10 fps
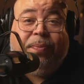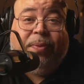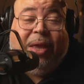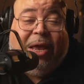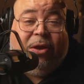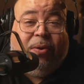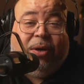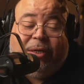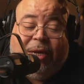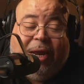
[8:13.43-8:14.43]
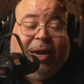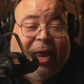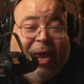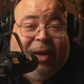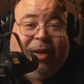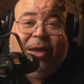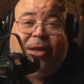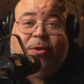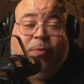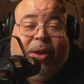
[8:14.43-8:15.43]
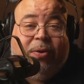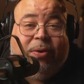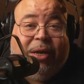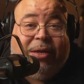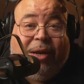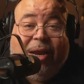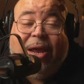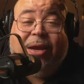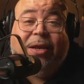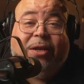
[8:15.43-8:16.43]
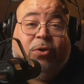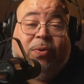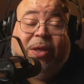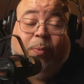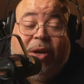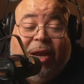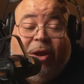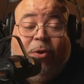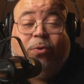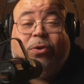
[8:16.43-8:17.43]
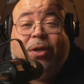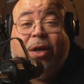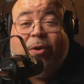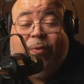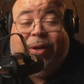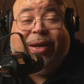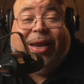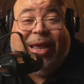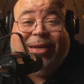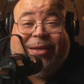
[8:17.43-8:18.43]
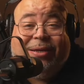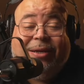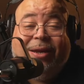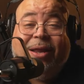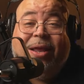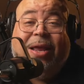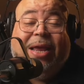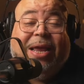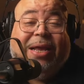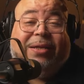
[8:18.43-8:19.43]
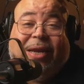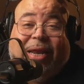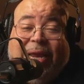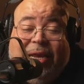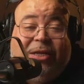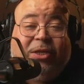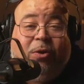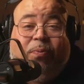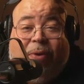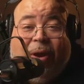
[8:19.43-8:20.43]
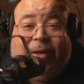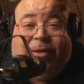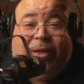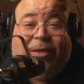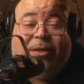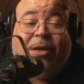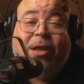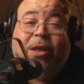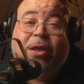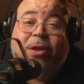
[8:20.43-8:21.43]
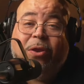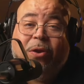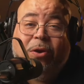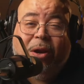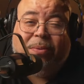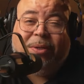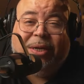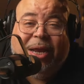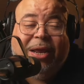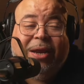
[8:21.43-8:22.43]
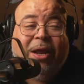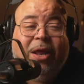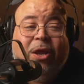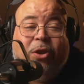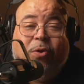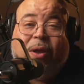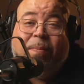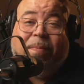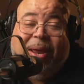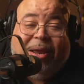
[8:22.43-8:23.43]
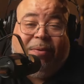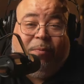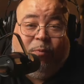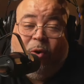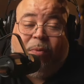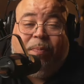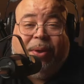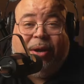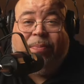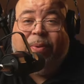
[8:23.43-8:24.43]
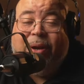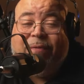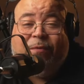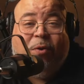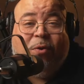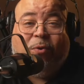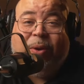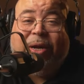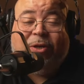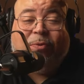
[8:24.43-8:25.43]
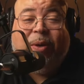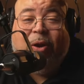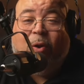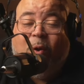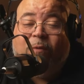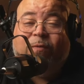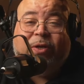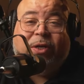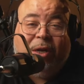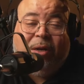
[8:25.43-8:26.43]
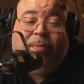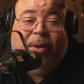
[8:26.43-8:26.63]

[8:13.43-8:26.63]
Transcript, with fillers: and you understand lighting it the way you need to light it, so then when it goes to Unreal Engine, it's an easier process. You know what I'm saying? you can make it work better. But if your green screen off jump